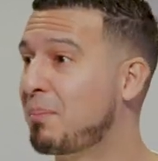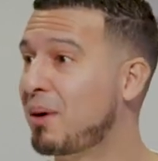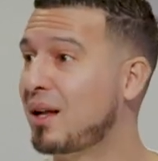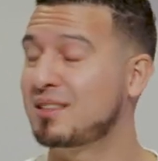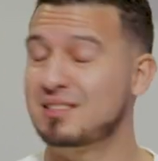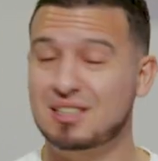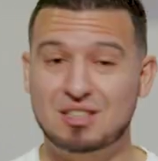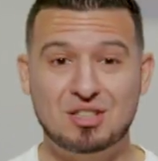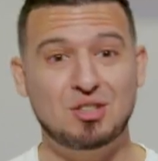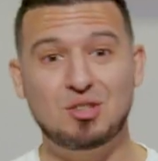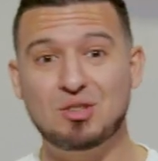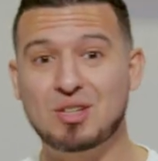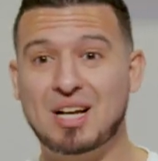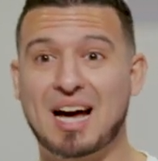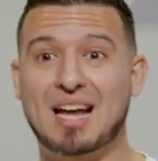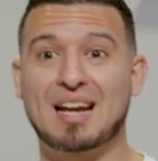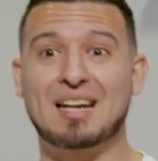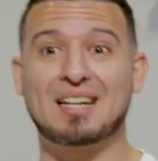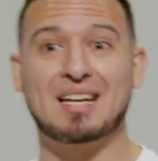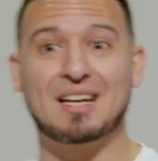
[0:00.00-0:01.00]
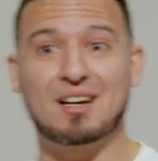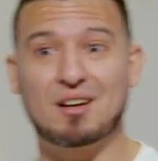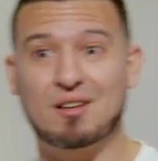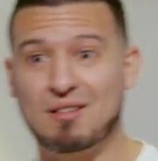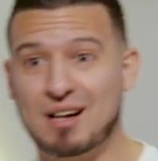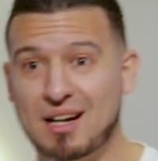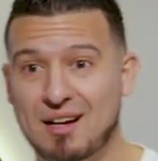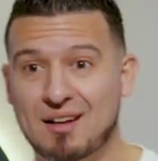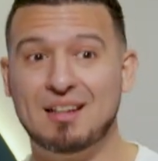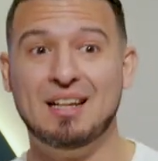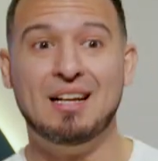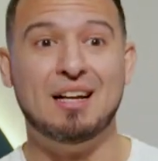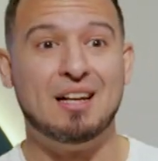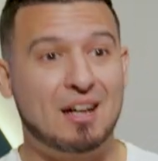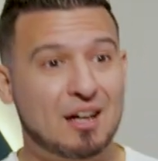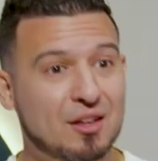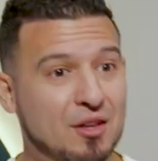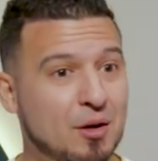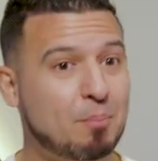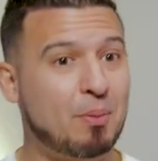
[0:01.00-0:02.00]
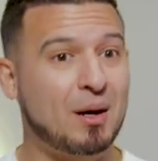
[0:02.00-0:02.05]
politician, you got to get around other